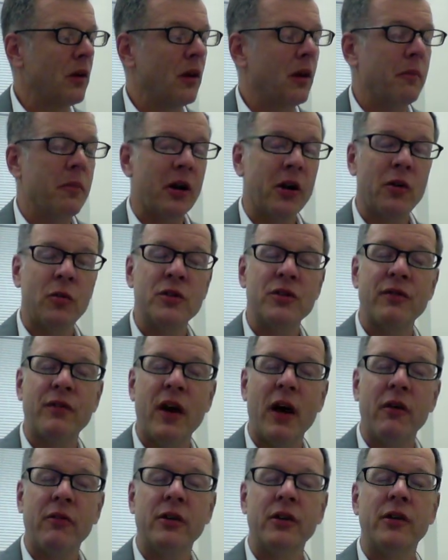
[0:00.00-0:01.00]
America was
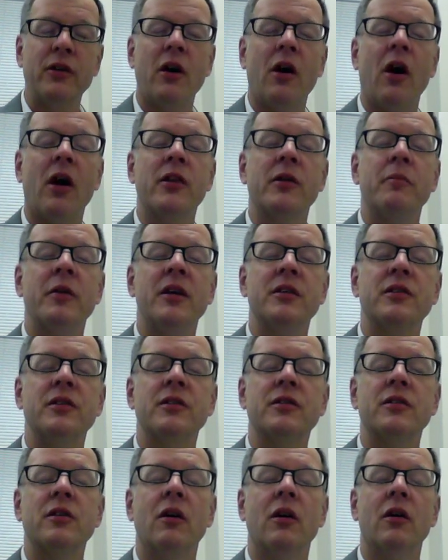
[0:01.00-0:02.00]
founded on the
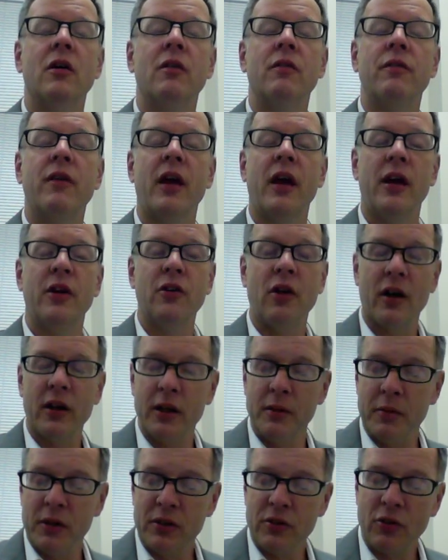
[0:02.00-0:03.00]
basis of a
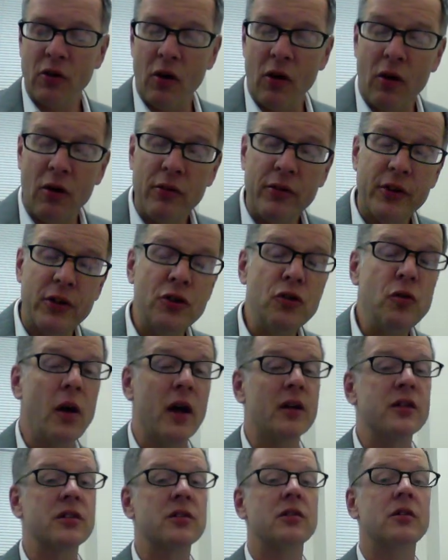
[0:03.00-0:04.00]
document called the
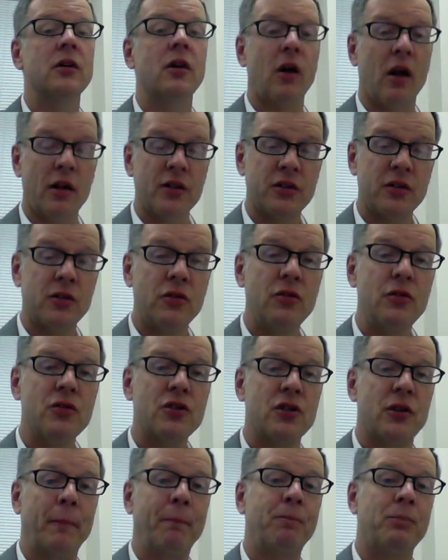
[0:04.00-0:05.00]
U.S.
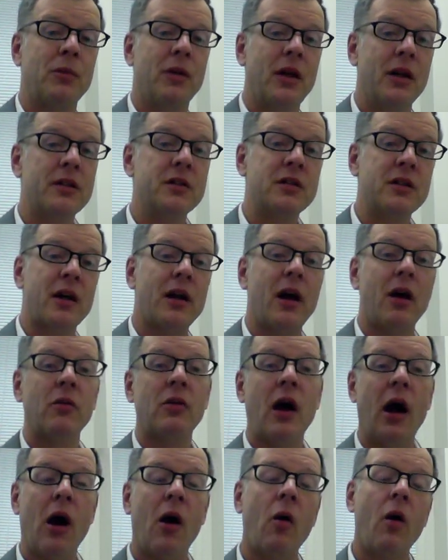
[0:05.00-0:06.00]
Constitution. It set
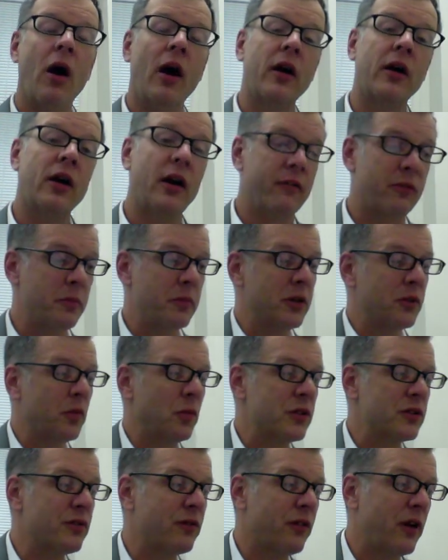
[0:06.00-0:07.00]
out how our government
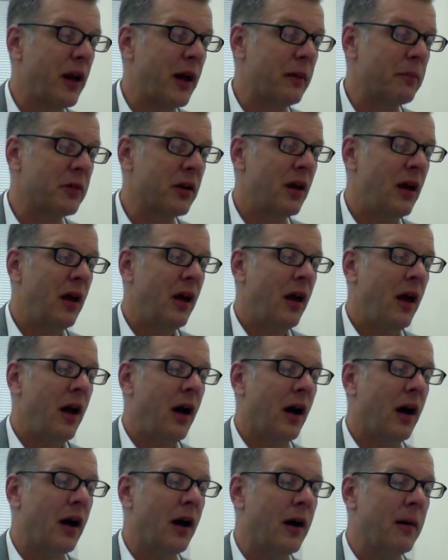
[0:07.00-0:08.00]
was framed.
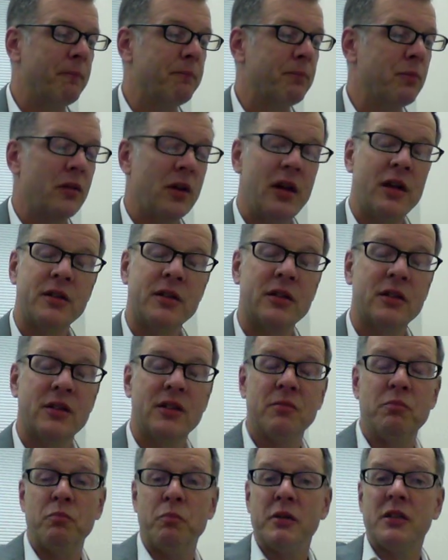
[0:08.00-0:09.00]
It
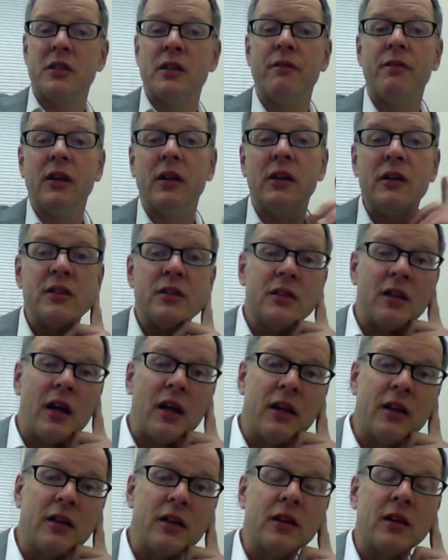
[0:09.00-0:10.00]
specifically
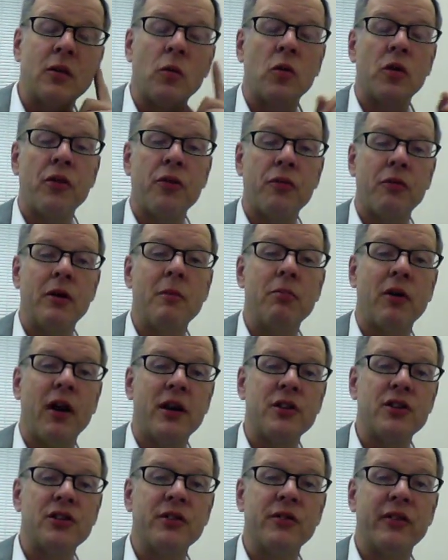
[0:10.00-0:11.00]
stated that there were 3
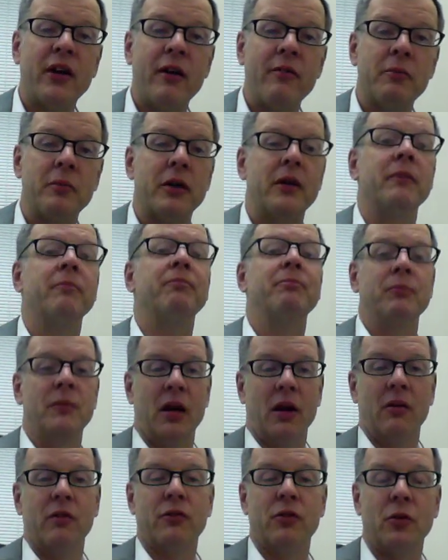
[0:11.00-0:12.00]
branches of government.
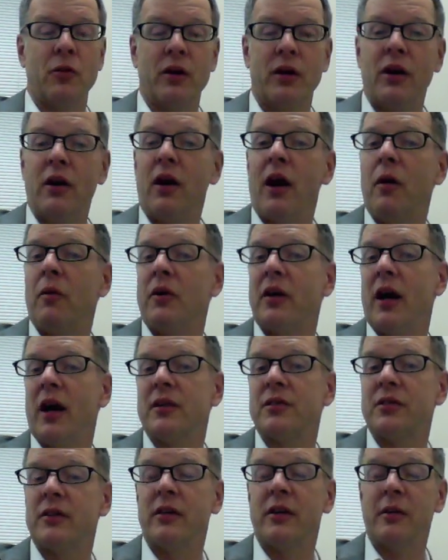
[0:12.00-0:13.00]
Now, if you were here, I would
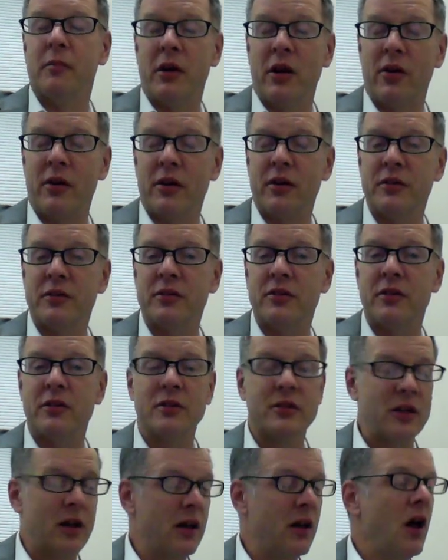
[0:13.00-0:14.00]
ask the Americans to
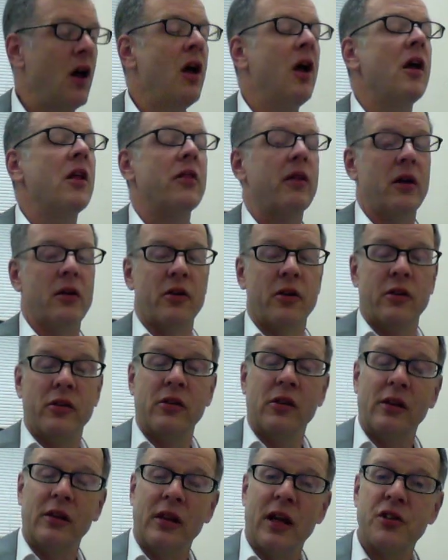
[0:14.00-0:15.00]
say they're
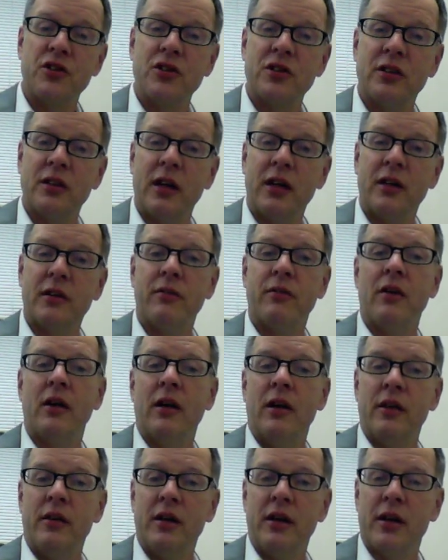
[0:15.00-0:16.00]
legislative,
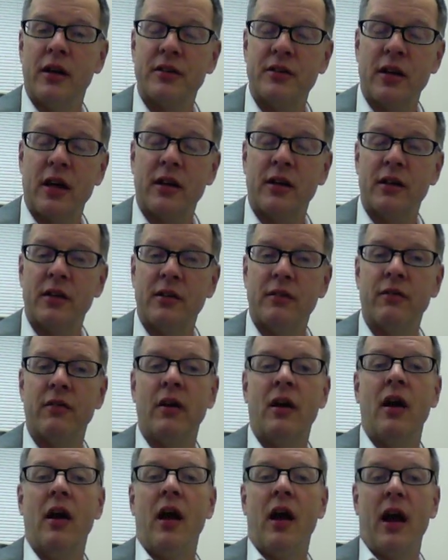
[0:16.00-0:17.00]
the executive,
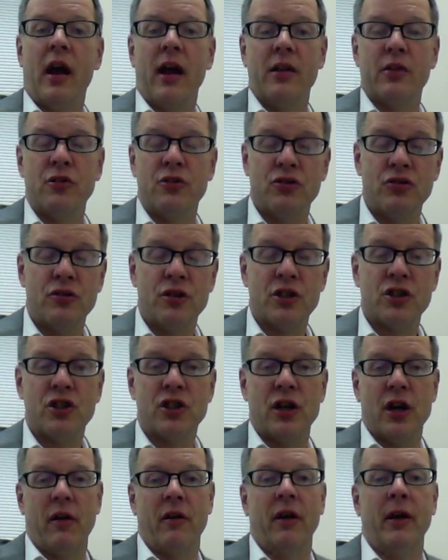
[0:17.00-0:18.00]
and the
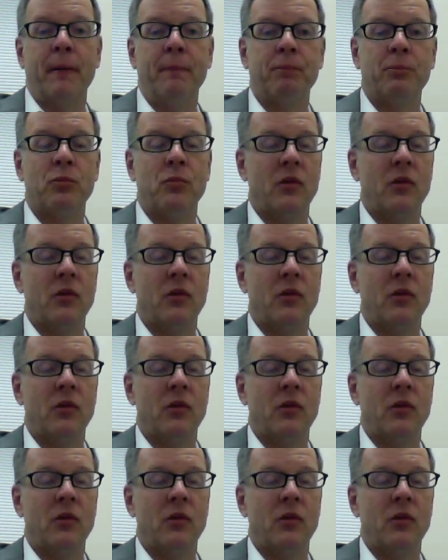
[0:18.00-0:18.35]
judiciary.